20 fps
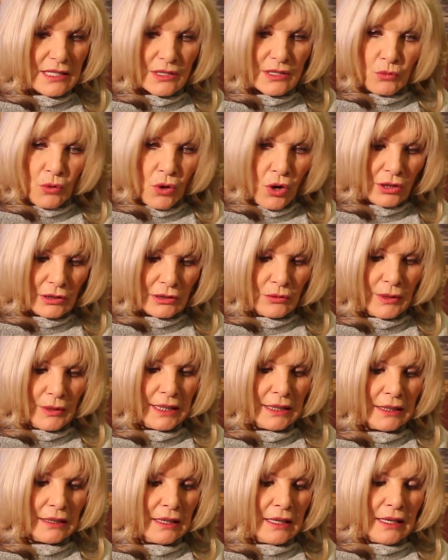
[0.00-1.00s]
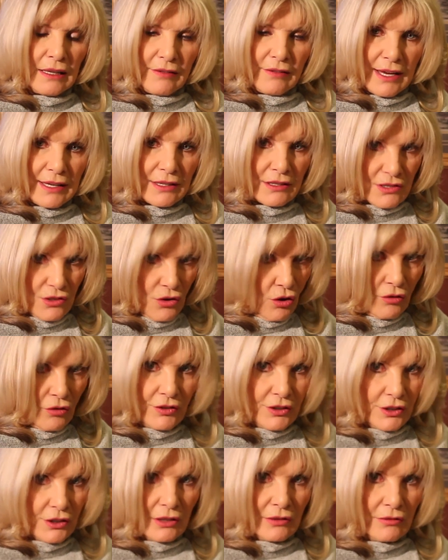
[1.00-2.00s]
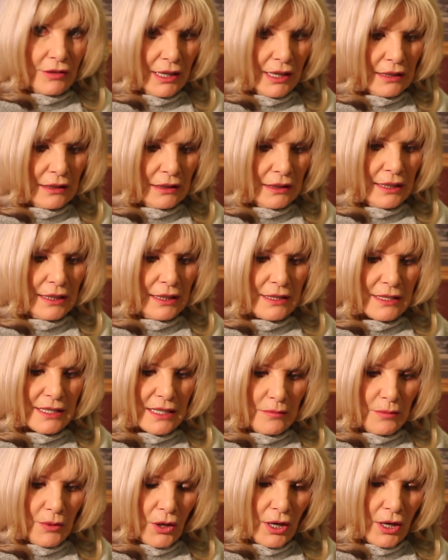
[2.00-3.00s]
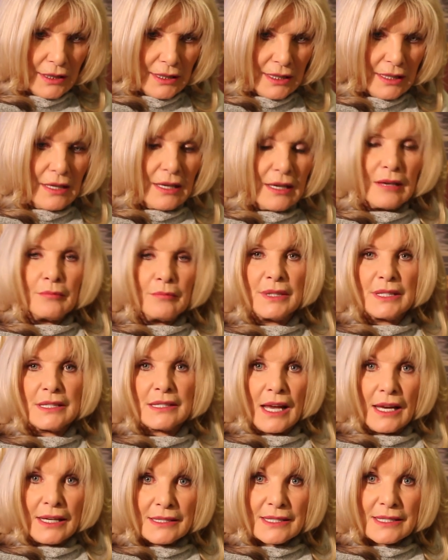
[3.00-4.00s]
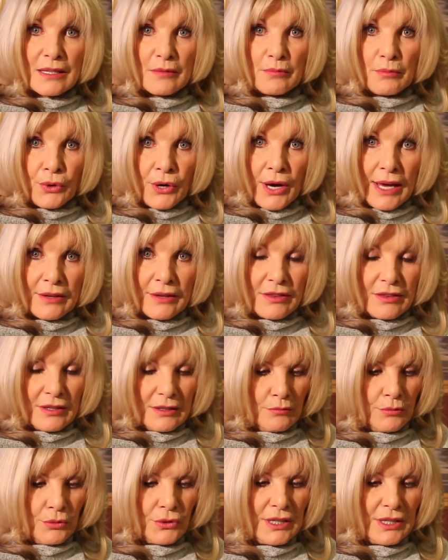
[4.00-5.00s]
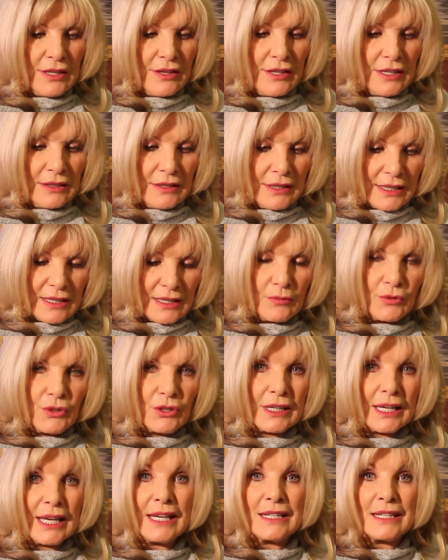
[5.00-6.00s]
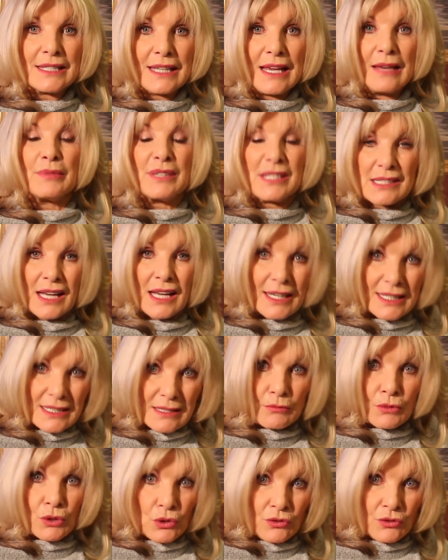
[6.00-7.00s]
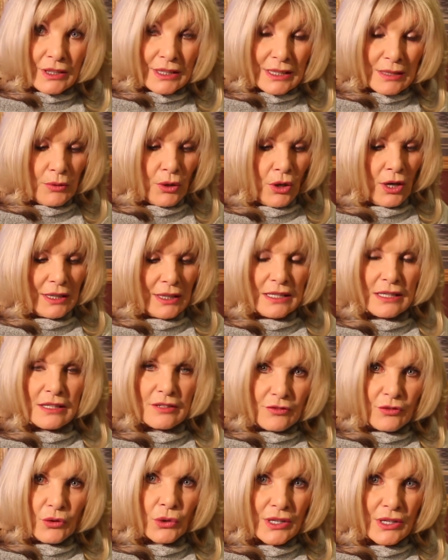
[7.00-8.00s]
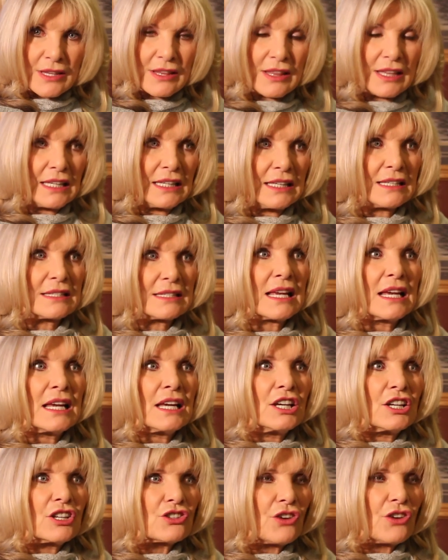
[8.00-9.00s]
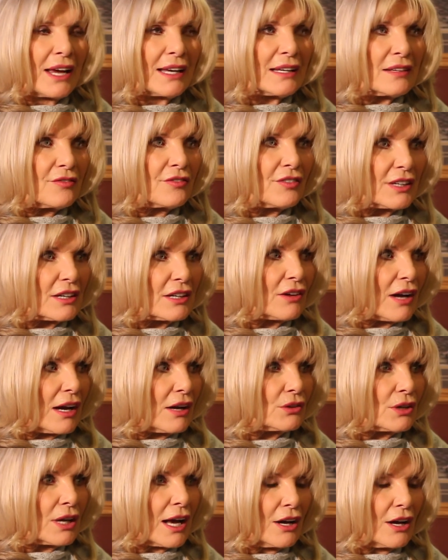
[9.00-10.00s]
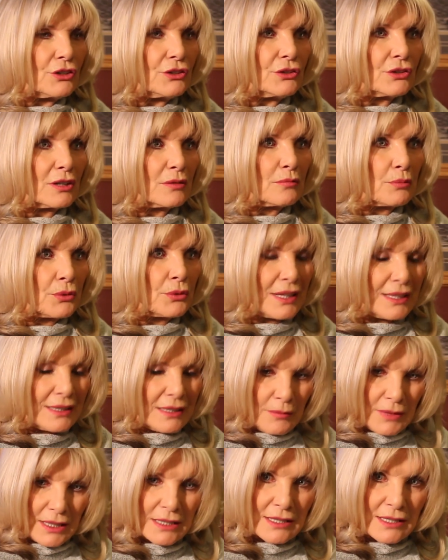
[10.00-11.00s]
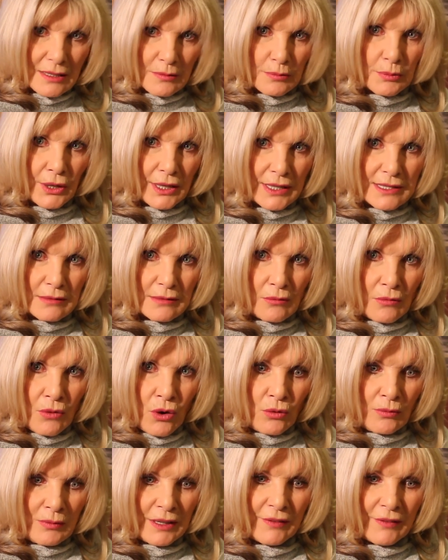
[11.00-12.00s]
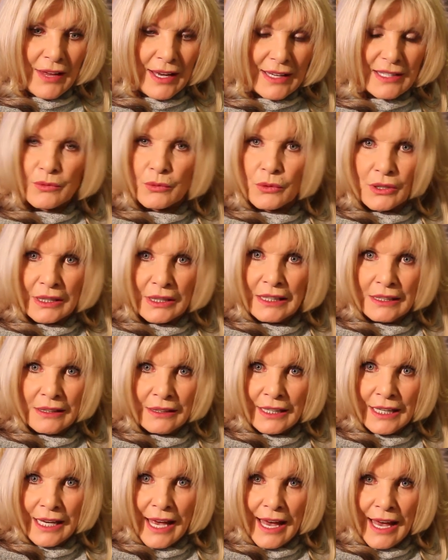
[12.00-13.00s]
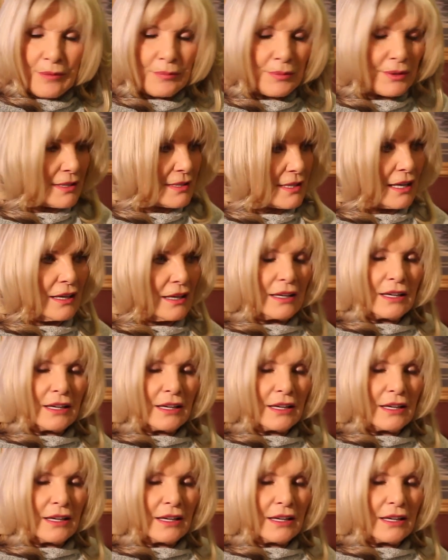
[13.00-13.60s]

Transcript: swallowing, that's all very regulating to the body. Besides the breath and breathing that communicates, and besides moving the body, the fourth thing is trying to figure out how you can bring them into the present moment. That's where healing happens.